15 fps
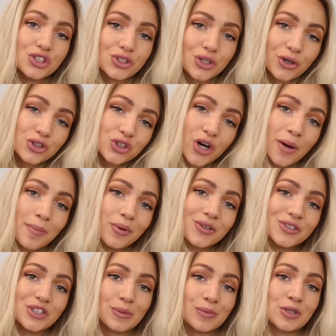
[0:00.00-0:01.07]
don't try and
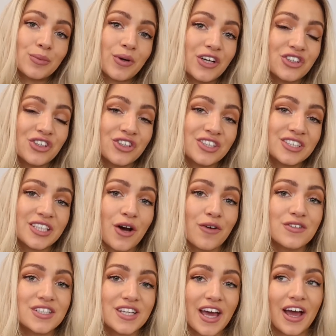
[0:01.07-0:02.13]
put too much pressure on
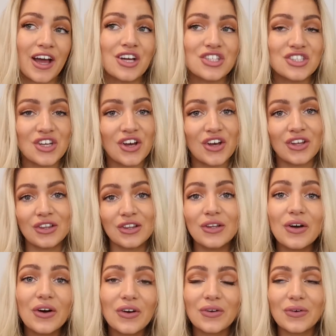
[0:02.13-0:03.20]
yourself to get a certain
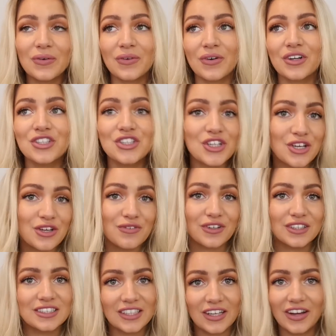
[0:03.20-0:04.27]
look or achieve a
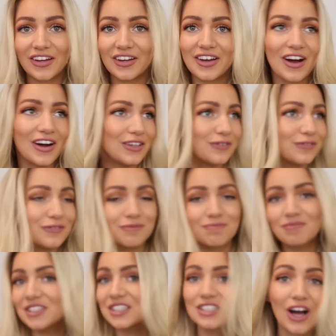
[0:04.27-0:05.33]
certain kind of
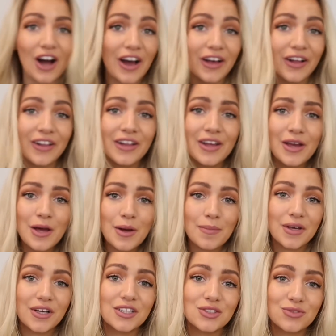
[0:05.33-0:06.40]
style,
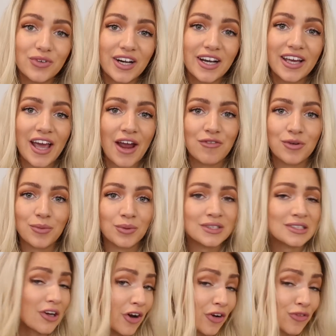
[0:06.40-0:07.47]
because really everyone's
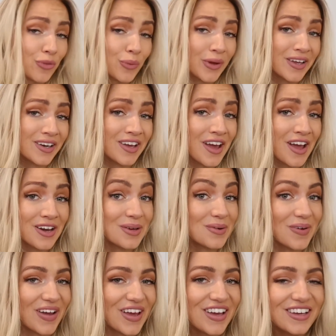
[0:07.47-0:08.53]
kind of winging it
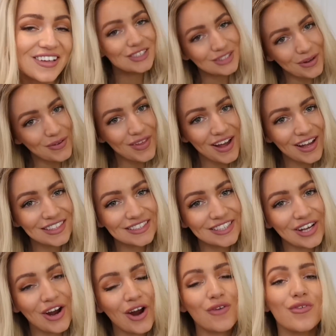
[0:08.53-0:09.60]
anyway. So that is
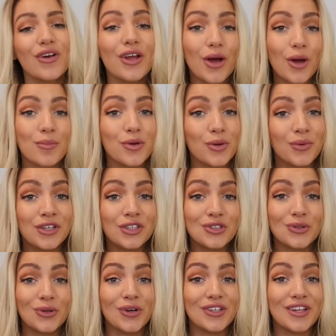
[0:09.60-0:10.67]
it. I really hope you
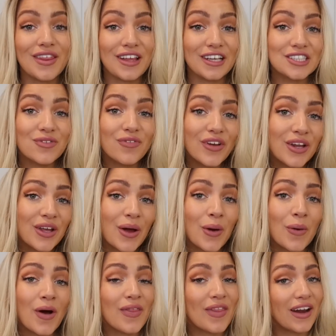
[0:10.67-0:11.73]
enjoyed this video
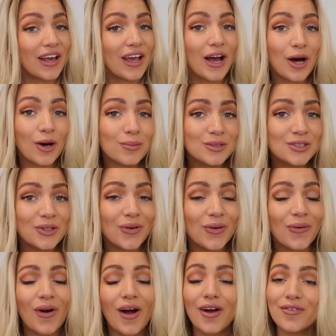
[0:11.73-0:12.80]
and that it helped
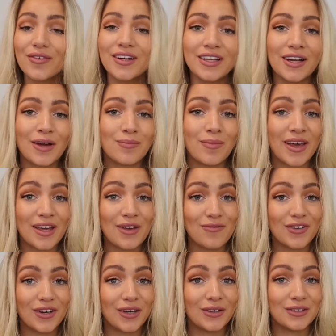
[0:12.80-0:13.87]
you. I really like making
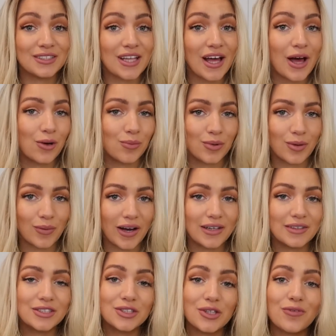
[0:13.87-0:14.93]
videos that help you
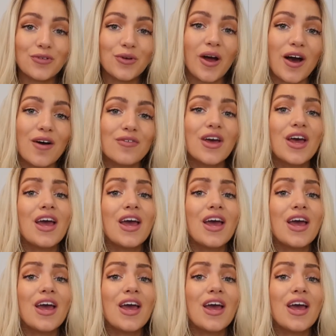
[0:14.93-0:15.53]
out. So if you have